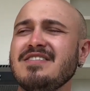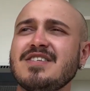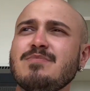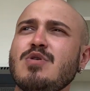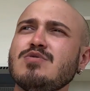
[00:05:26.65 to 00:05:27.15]

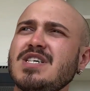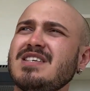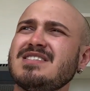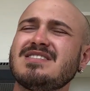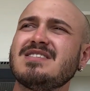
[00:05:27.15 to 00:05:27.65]
The
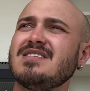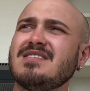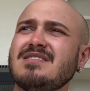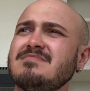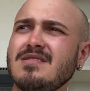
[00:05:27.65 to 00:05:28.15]
deposit is
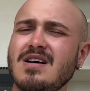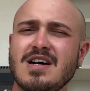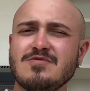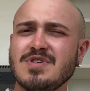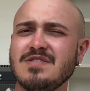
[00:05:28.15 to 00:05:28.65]

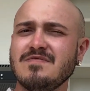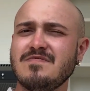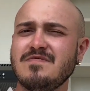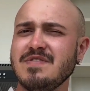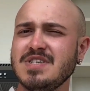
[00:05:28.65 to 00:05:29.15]

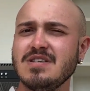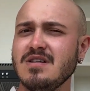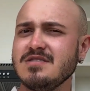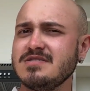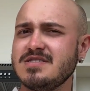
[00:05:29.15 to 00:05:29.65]
$150,